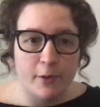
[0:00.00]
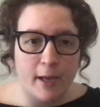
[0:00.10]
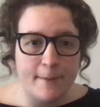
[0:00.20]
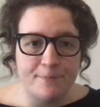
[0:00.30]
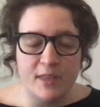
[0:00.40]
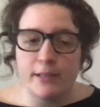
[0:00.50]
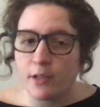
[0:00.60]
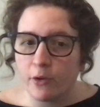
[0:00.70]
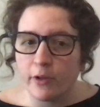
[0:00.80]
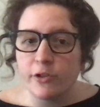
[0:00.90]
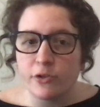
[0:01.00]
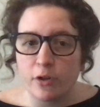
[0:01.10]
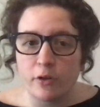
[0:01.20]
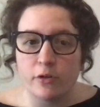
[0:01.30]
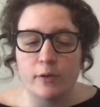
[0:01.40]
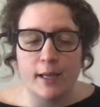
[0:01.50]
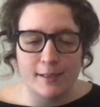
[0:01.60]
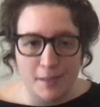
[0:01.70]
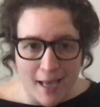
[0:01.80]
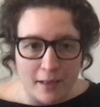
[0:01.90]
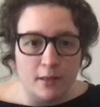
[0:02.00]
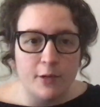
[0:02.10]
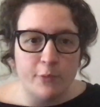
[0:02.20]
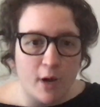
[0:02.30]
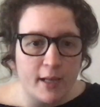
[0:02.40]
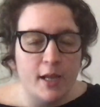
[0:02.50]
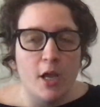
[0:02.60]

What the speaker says: Okay, these are going to show you exactly what